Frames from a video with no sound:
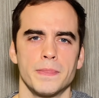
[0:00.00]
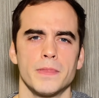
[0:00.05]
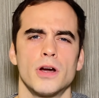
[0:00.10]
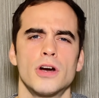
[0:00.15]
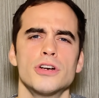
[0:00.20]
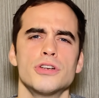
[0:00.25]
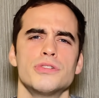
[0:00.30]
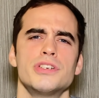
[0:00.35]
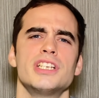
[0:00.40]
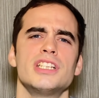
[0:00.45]

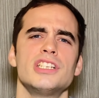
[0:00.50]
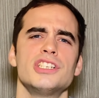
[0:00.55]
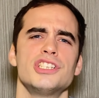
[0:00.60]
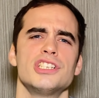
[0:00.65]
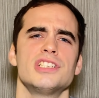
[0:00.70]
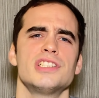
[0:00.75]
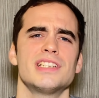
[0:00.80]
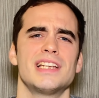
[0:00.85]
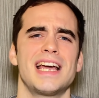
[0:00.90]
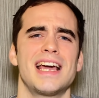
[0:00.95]
Our due
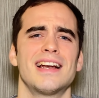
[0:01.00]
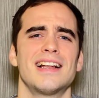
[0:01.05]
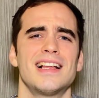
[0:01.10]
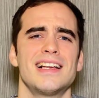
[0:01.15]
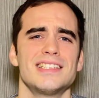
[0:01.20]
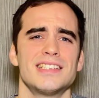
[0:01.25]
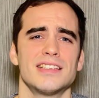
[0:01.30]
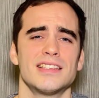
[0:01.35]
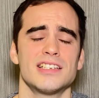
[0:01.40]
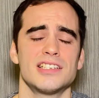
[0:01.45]
diligence in
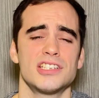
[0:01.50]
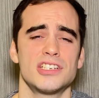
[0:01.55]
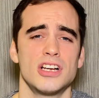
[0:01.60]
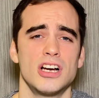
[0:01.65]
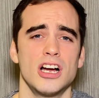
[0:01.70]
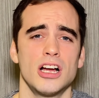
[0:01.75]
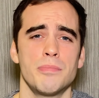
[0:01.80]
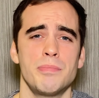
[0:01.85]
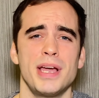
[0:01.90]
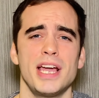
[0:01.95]
analyzing this
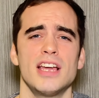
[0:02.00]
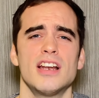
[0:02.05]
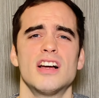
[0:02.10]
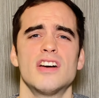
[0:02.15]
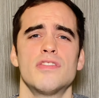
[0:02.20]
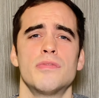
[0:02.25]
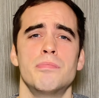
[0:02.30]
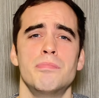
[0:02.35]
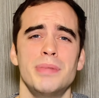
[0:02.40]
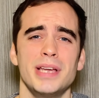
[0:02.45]
stock paid
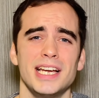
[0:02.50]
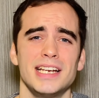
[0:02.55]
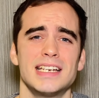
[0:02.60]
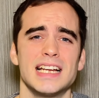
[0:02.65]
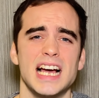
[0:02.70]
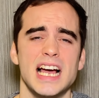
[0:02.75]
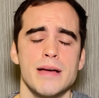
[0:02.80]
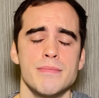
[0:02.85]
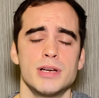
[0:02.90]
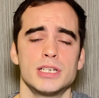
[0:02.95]
off big
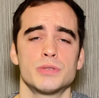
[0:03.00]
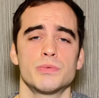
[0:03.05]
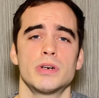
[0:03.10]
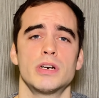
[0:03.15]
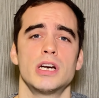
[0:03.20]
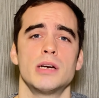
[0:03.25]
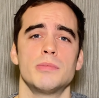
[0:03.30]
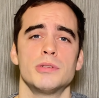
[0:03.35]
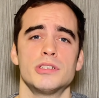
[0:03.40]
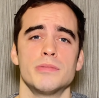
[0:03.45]
time, as we
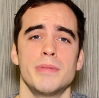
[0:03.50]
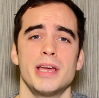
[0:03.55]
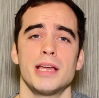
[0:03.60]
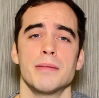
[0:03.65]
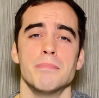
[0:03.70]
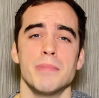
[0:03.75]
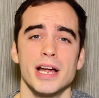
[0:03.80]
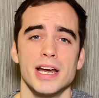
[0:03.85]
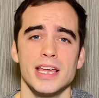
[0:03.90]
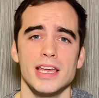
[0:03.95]
were able to make
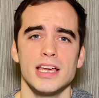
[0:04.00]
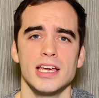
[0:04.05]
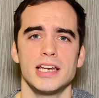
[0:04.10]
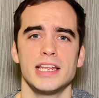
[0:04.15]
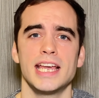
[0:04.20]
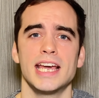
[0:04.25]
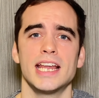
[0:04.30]
money and get